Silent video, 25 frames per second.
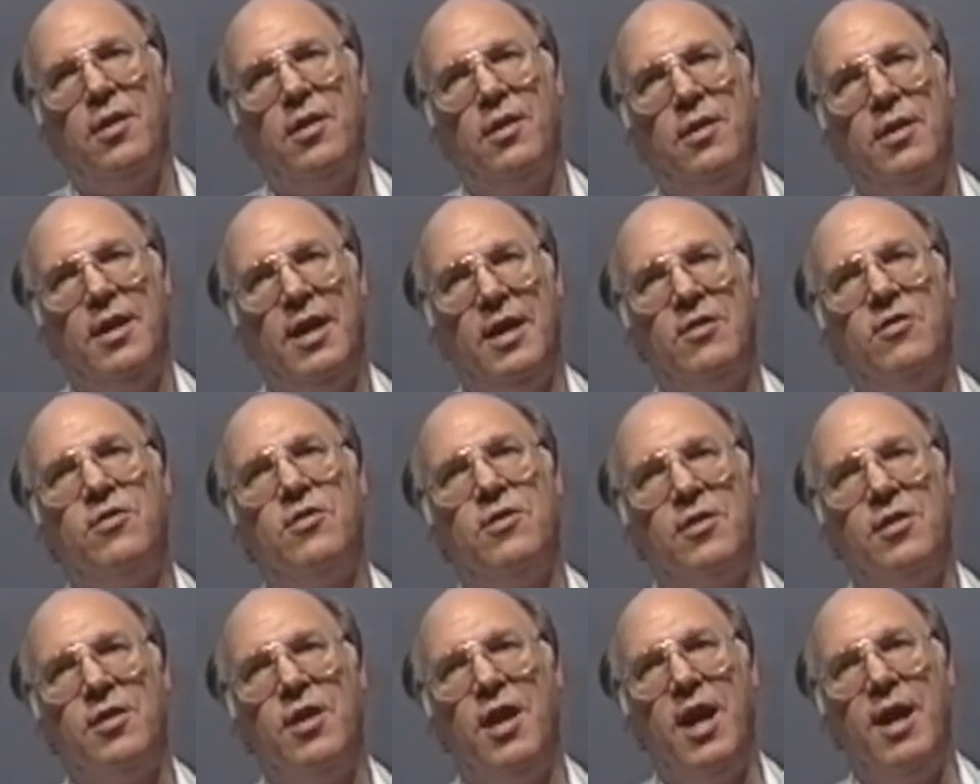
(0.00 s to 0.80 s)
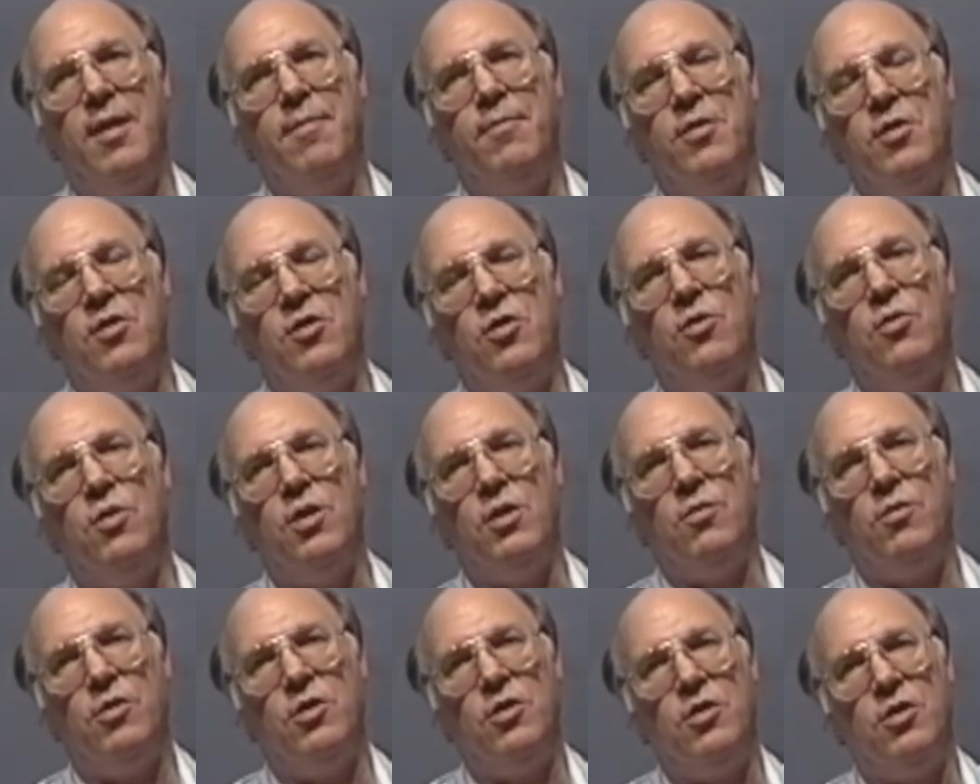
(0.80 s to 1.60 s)
that's the time to do
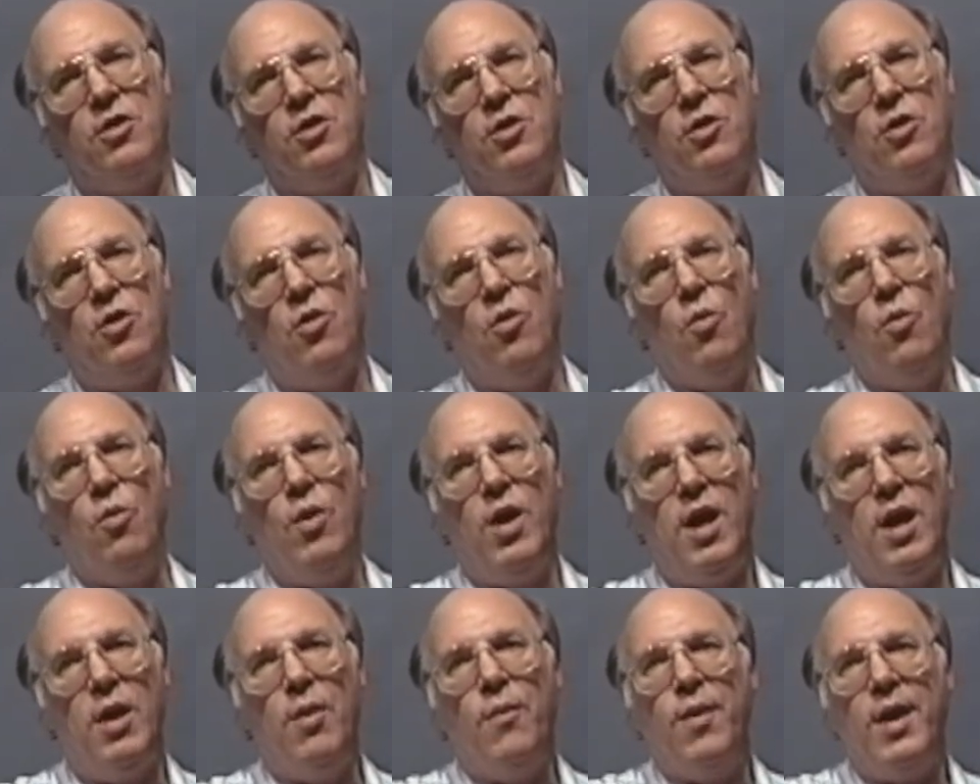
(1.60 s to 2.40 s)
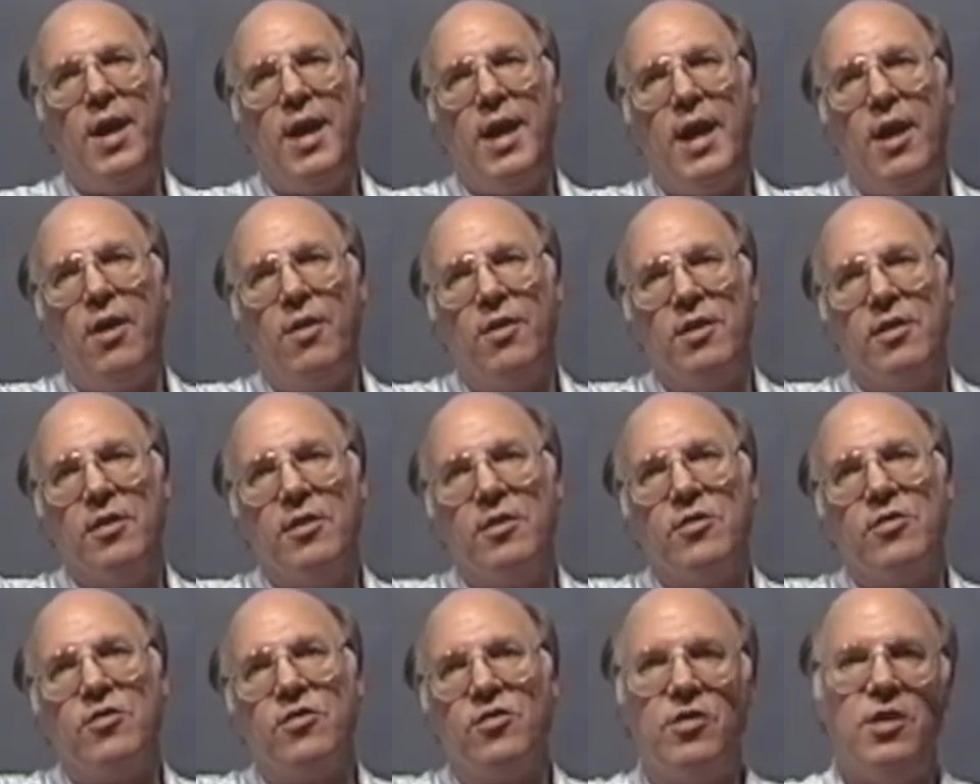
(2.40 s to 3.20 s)
it, when you can go way, way out in
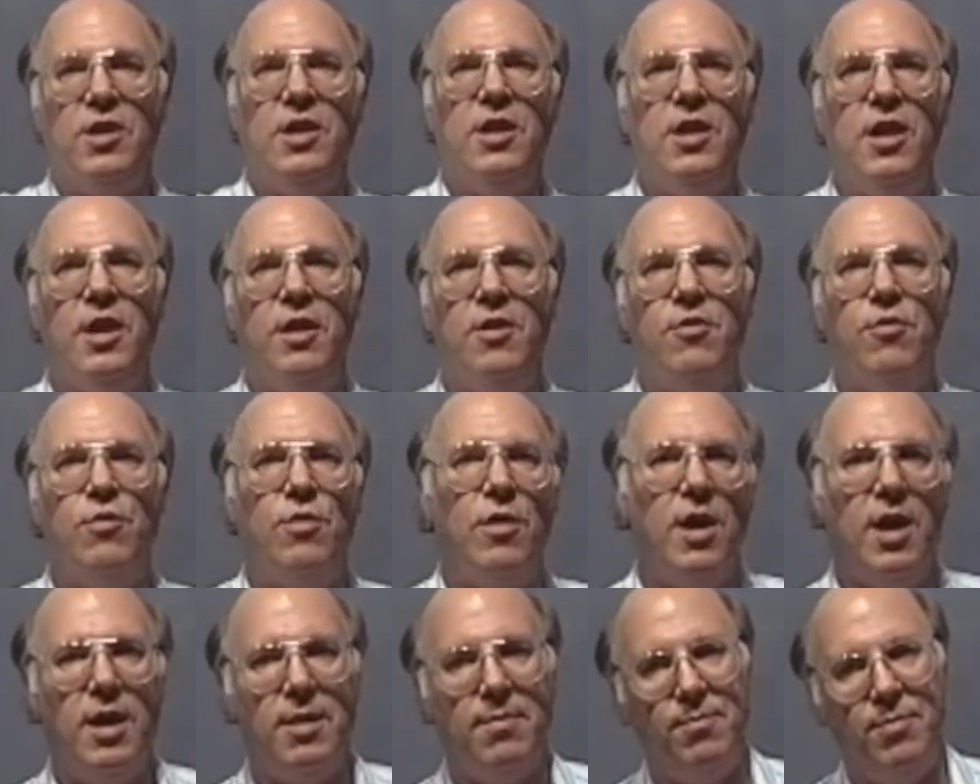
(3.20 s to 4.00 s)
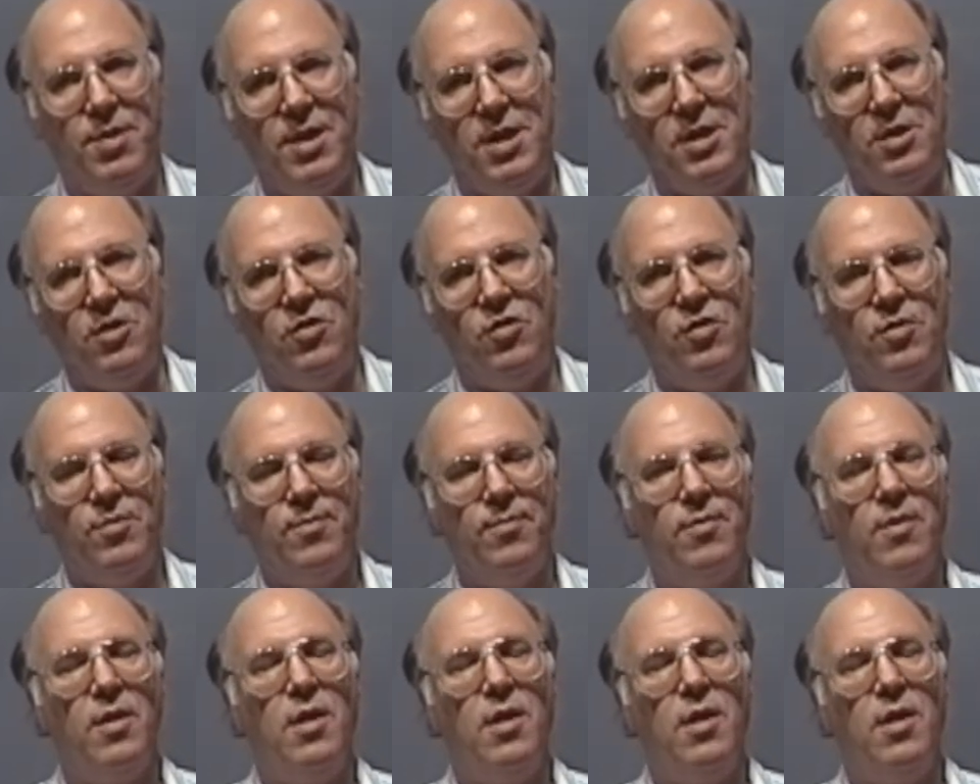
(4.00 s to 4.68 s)
the sea on dry beach.